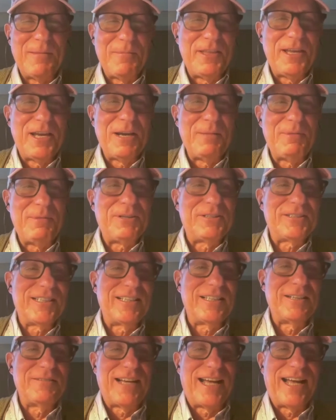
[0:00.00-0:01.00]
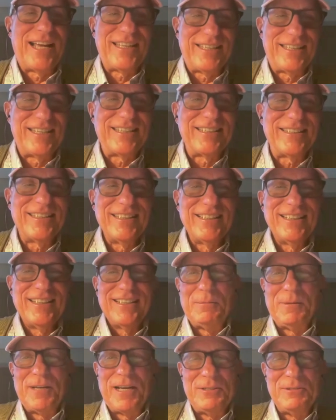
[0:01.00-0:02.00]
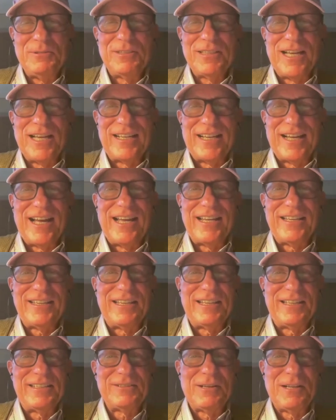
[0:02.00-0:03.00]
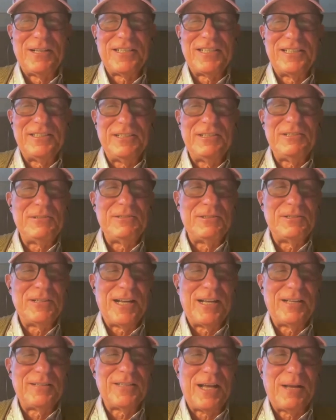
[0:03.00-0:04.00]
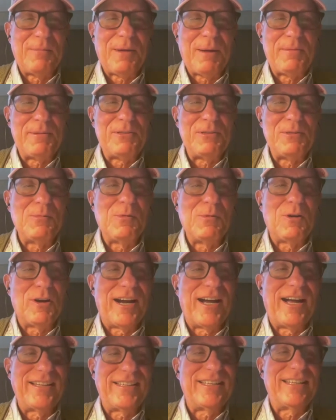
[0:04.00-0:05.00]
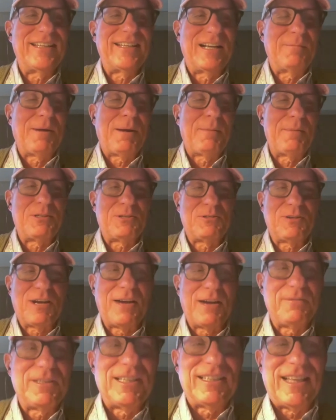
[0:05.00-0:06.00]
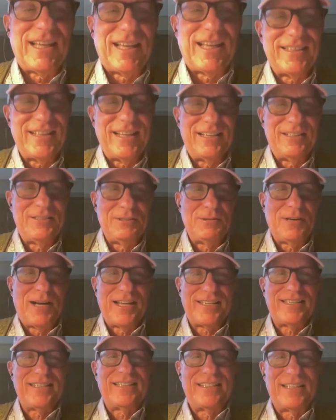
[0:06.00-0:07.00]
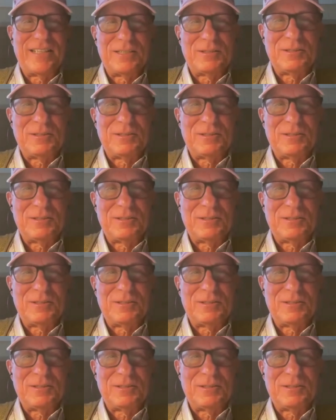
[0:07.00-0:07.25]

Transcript: I'm there because I love hiking, and I do a lot of hiking. So I'll continue to, I'll probably do more hiking, and I'll probably travel a lot and do hiking at other